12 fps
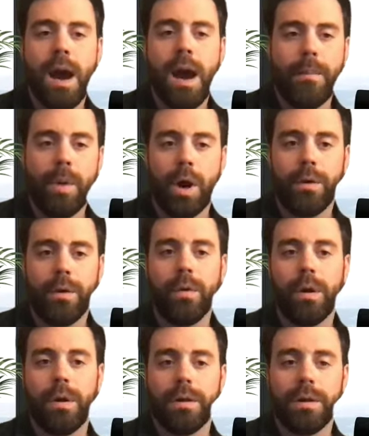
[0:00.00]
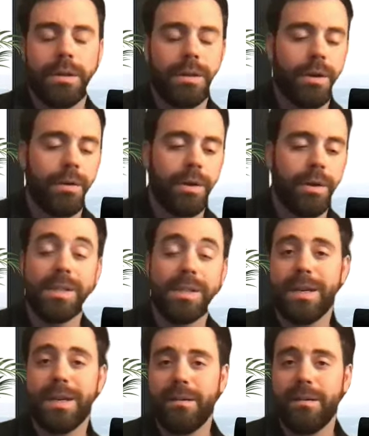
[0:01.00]
there
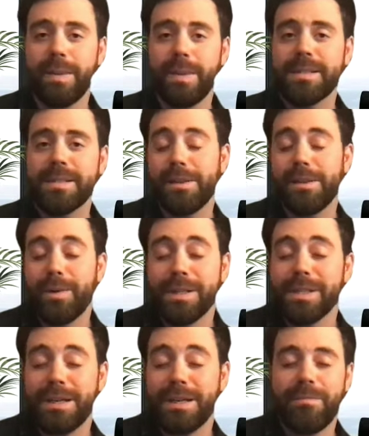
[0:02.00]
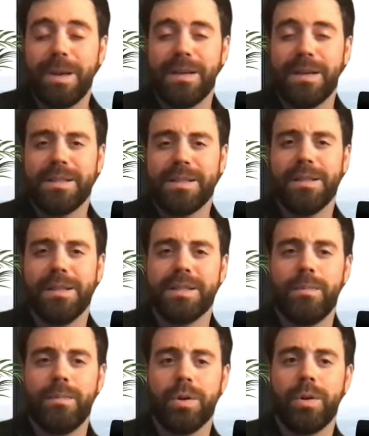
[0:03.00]
wasn't enough penicillin to
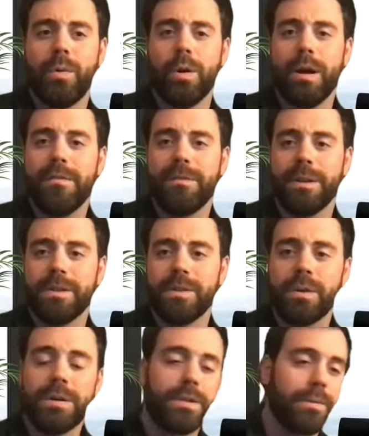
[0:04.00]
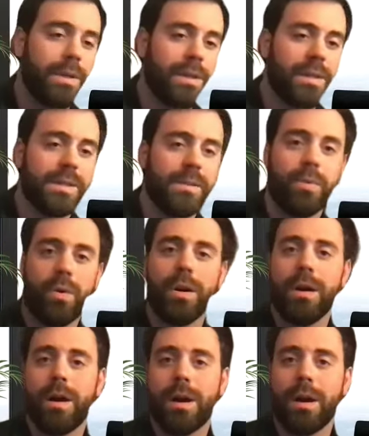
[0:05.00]
support the war efforts or to really
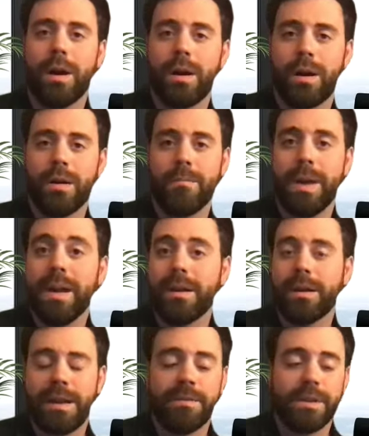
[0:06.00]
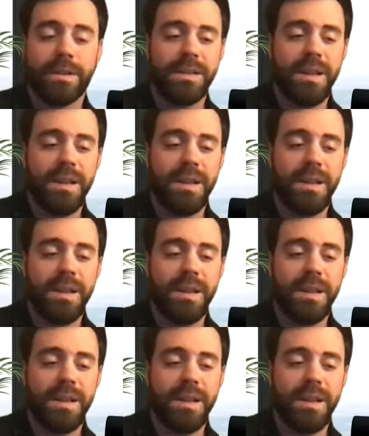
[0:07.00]
support our medical efforts.